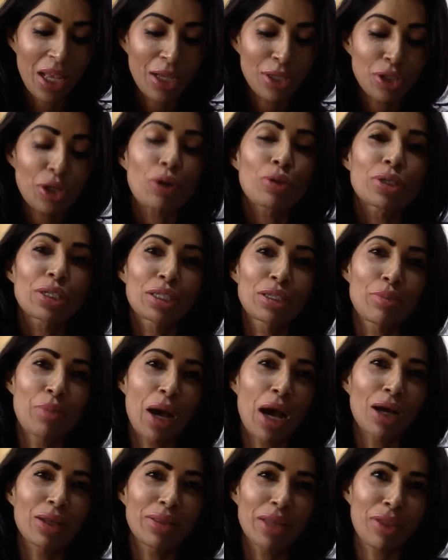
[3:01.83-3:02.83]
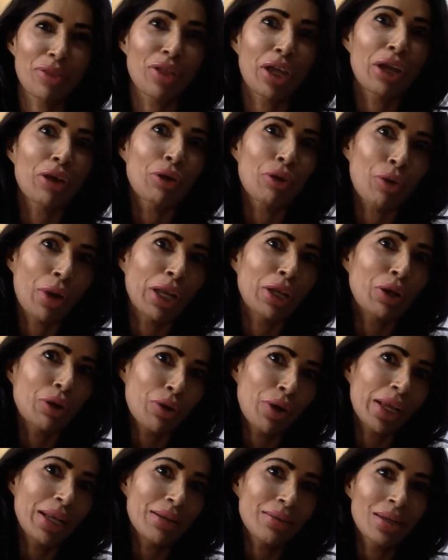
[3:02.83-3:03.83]
told us about, that their
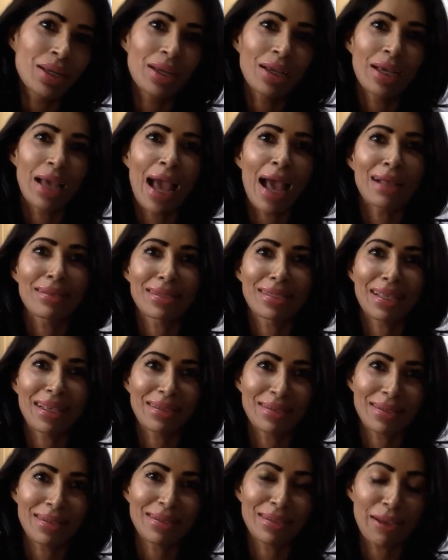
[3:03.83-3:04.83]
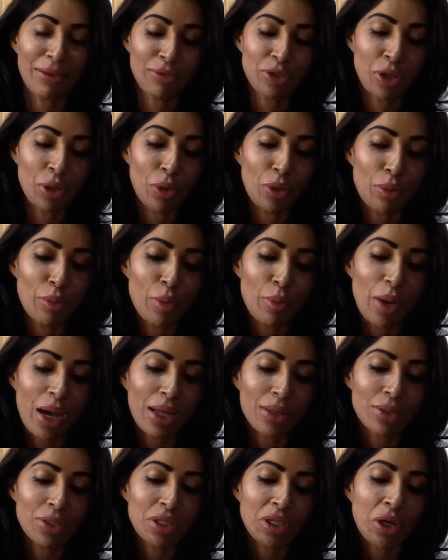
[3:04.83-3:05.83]
great-great ancestors have told them
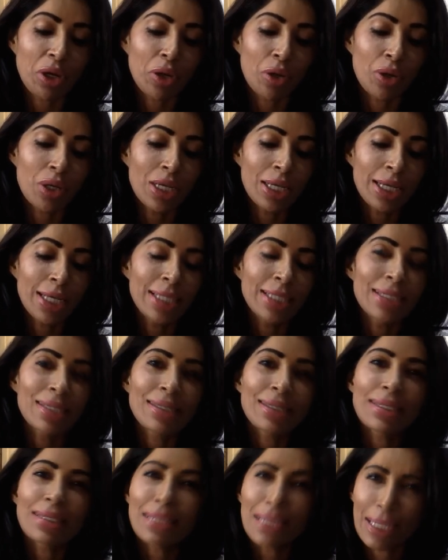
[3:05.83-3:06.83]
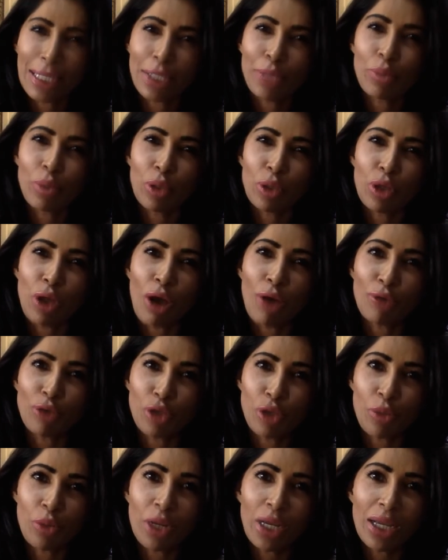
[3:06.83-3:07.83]
about. So just a teaspoon of
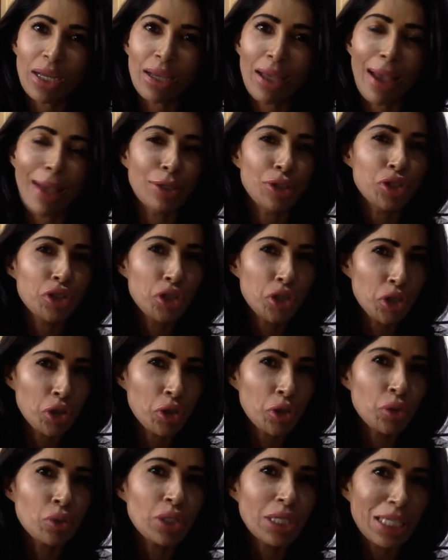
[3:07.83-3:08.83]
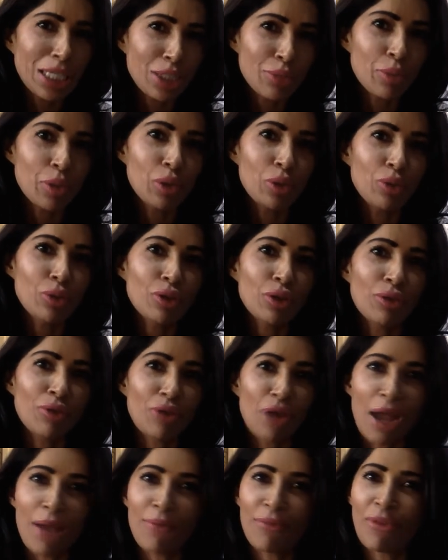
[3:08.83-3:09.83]
turmeric and 2 teaspoons of
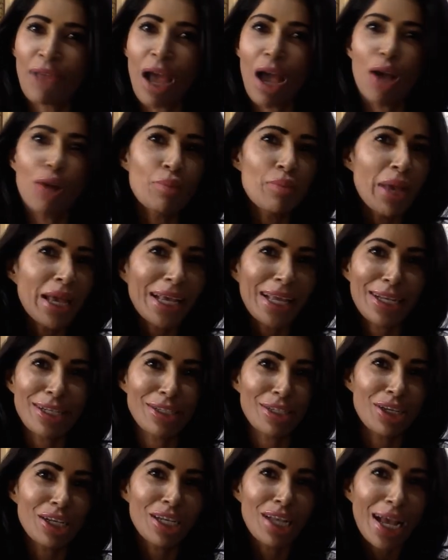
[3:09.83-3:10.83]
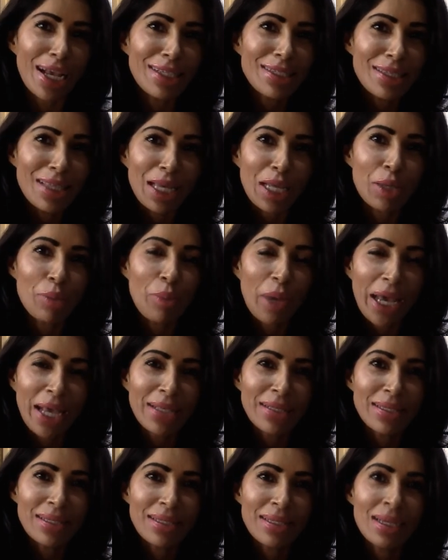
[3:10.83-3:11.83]
gram flour, make it into a nice thick
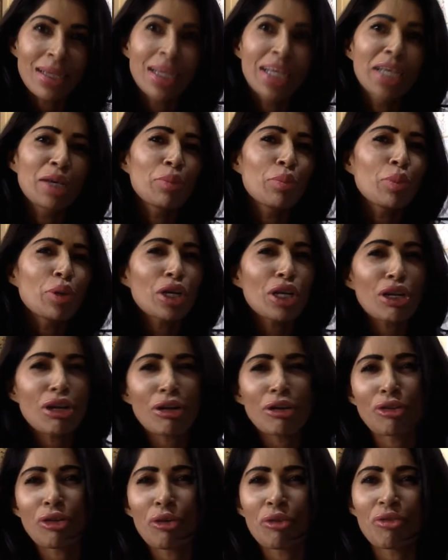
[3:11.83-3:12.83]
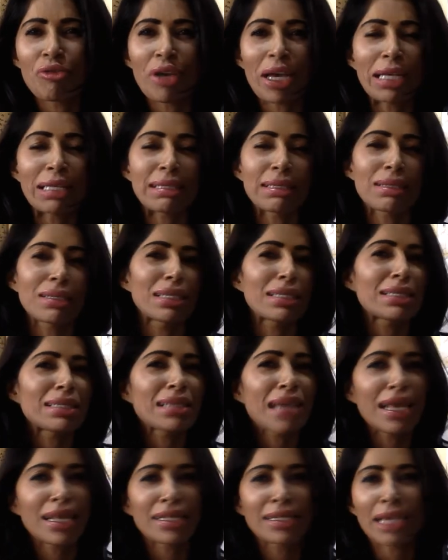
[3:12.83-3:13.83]
paste. Put it on your face on a
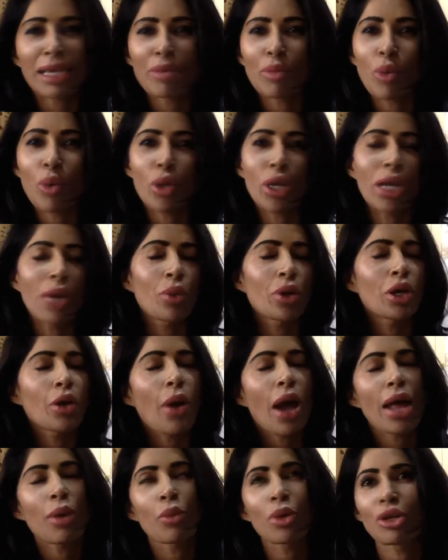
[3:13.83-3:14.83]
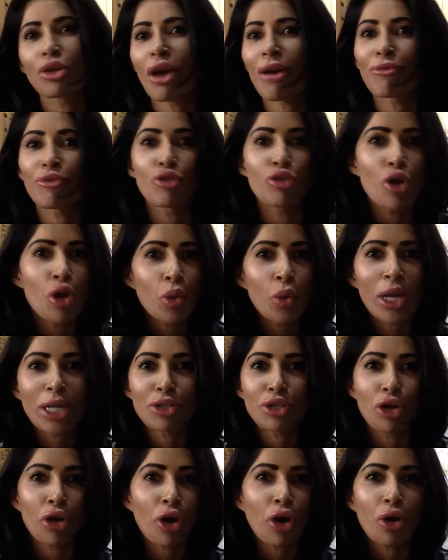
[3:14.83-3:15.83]
Saturday morning when you have nowhere
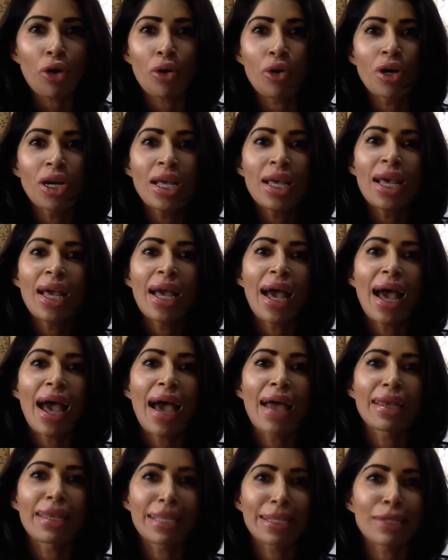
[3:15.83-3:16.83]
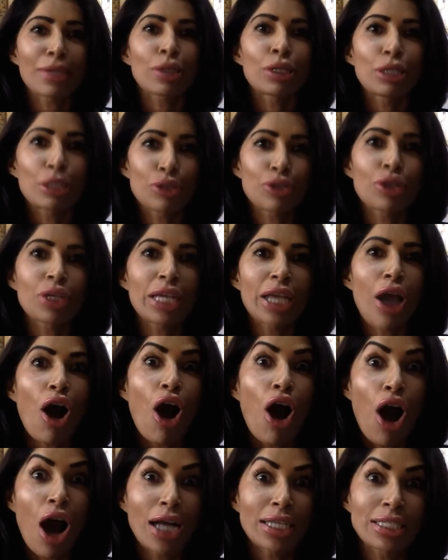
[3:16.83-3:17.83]
to go, and let it literally
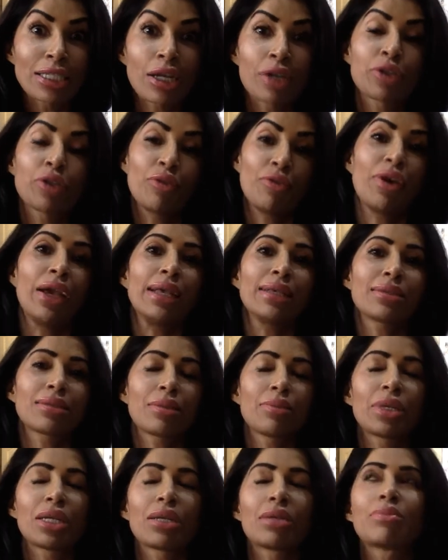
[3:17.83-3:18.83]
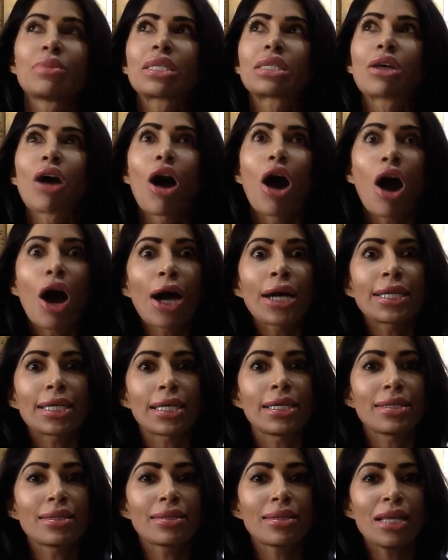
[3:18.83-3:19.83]
harden on your face. I mean, it must
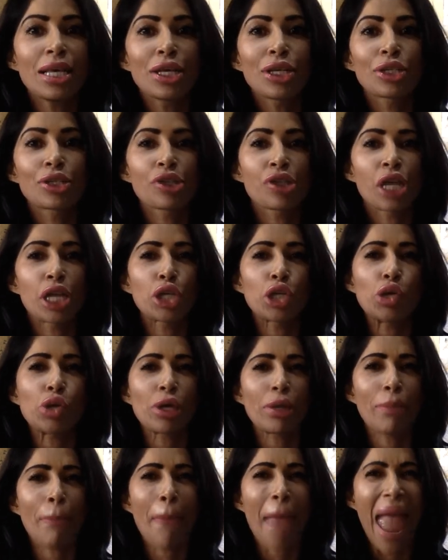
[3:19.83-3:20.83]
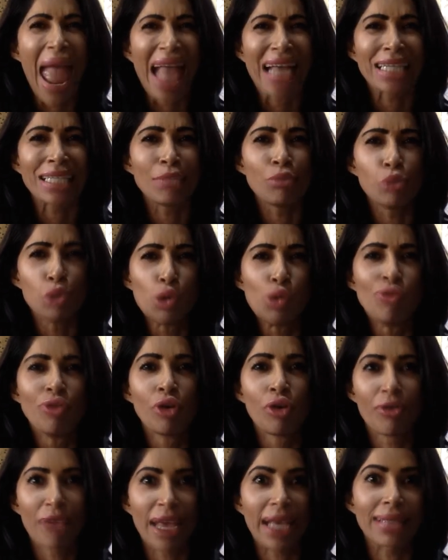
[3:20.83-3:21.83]
harden so that you can barely move
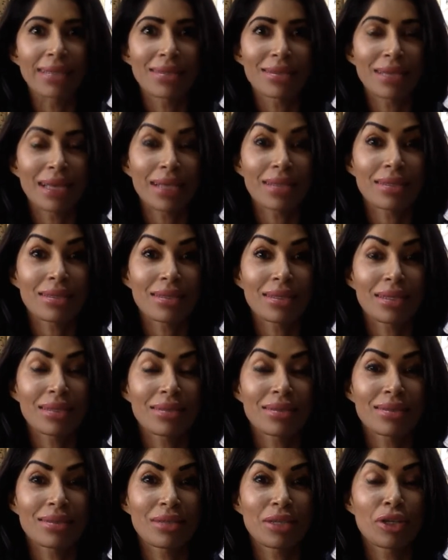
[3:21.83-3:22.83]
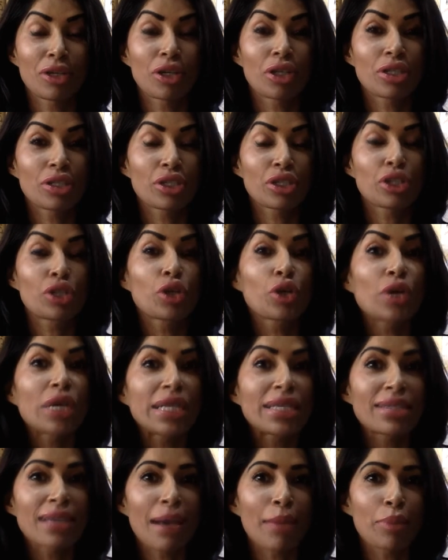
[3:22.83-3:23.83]
your face. Yes, it's, you know, it should
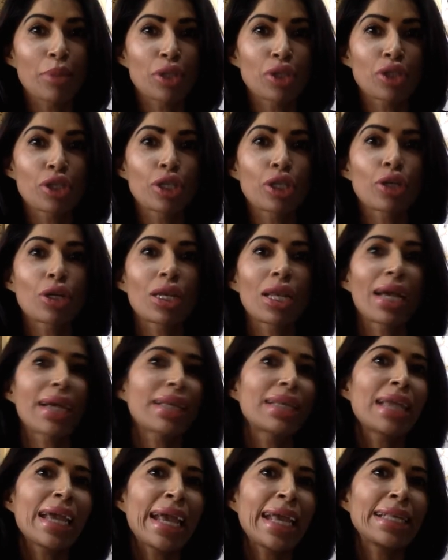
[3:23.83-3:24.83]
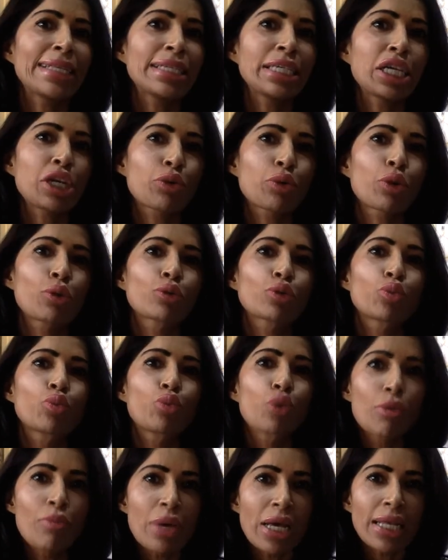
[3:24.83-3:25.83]
crease up. You should look like an 80-year-old
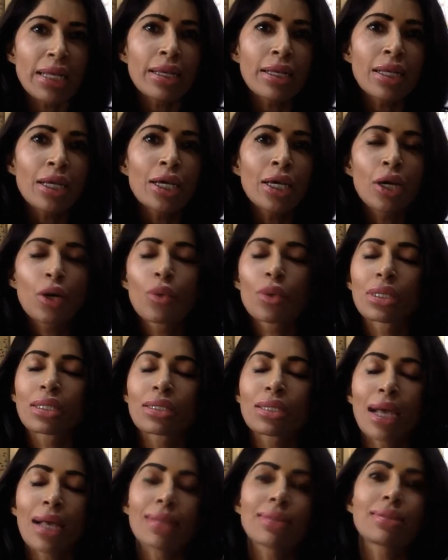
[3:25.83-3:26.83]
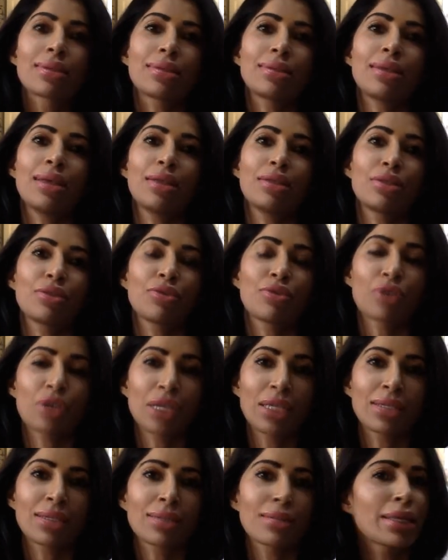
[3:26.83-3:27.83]
woman with tons and tons of
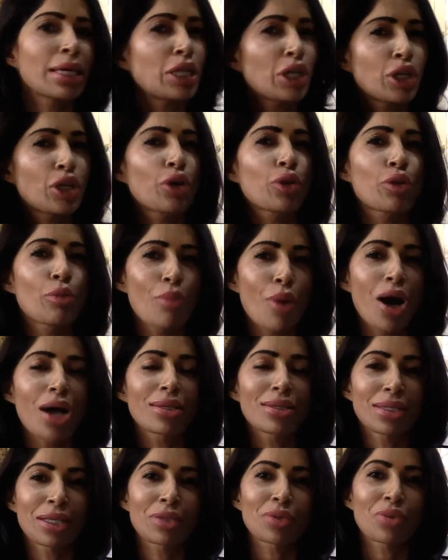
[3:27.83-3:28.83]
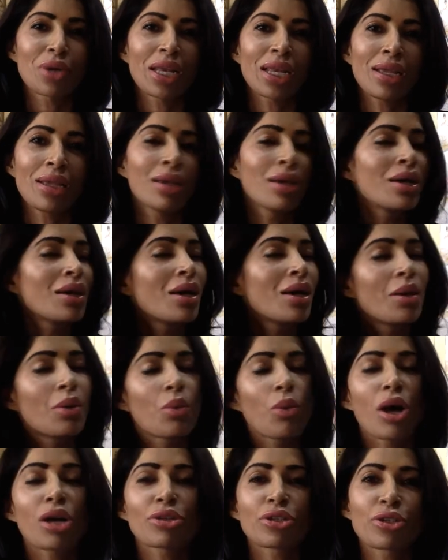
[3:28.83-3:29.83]
creases. Then you know the mask is ready.
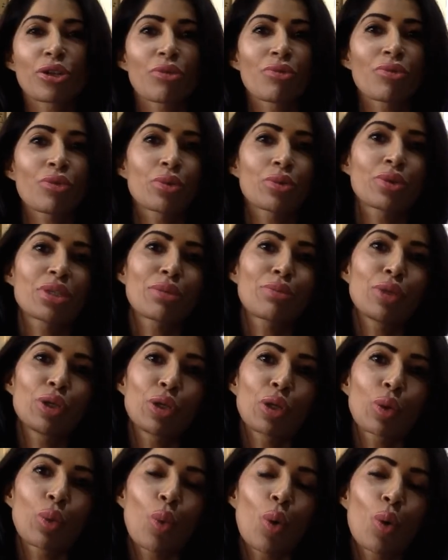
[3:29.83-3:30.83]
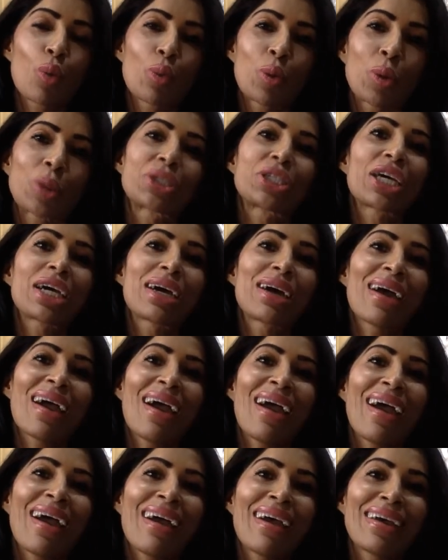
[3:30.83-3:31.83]
Wash it off with some lukewarm water,
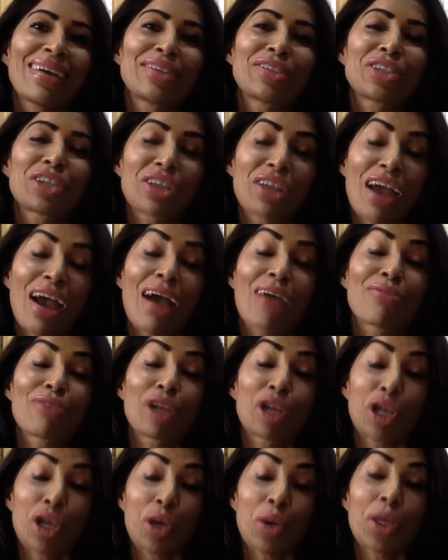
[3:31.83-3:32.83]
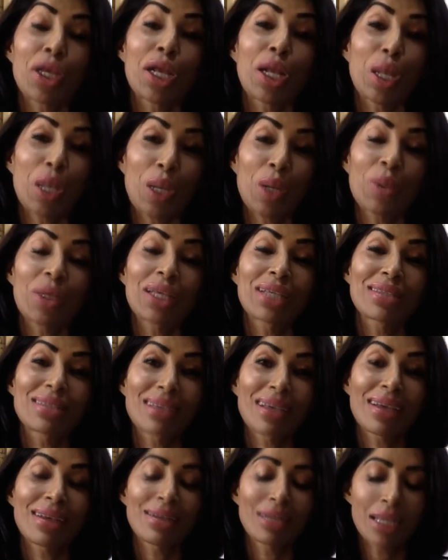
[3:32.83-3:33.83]
and you're going to have glowing, glowing
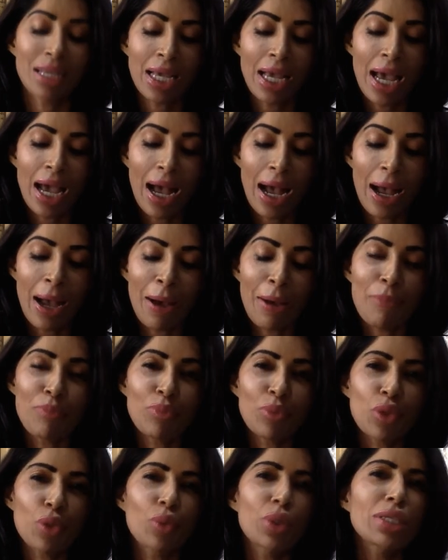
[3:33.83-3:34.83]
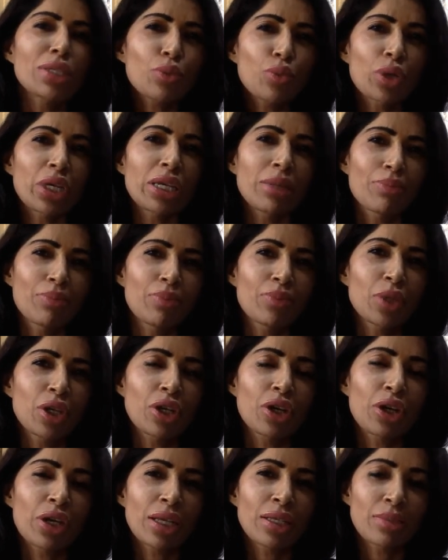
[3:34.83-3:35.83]
skin. The reason we, you
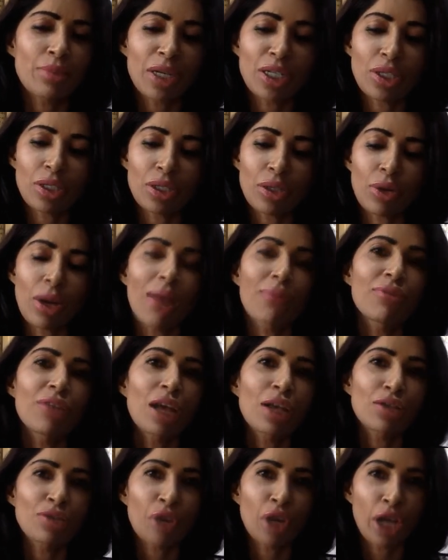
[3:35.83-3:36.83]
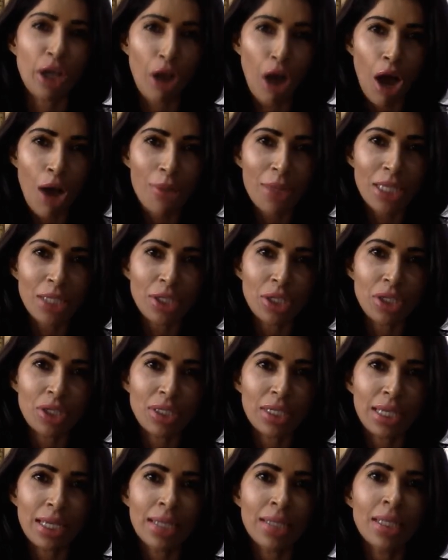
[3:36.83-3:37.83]
know, as much as gram flour is very calming to your
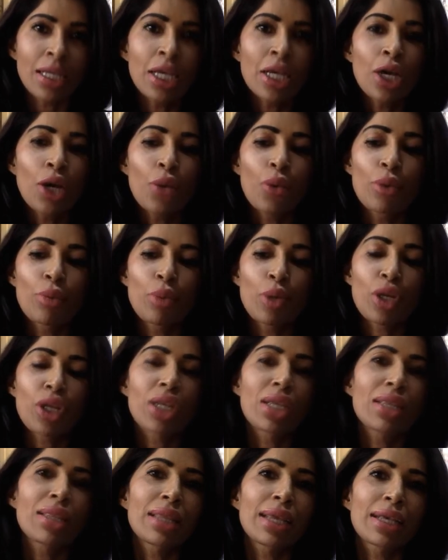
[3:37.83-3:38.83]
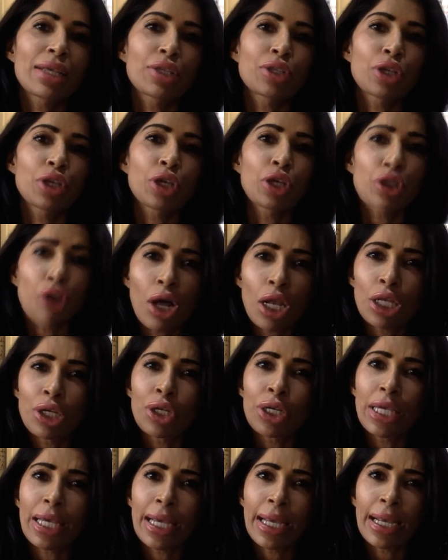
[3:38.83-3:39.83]
skin, we put it in there so you're not
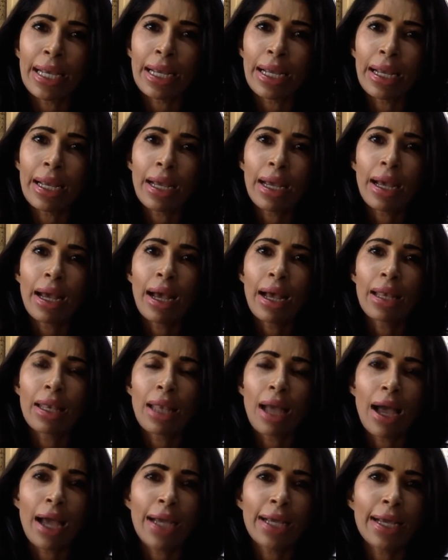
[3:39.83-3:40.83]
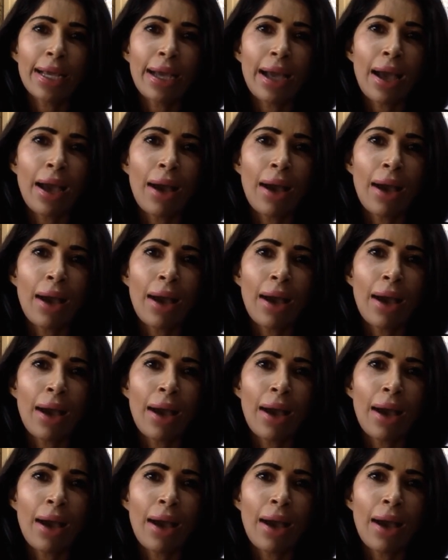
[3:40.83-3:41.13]
looking like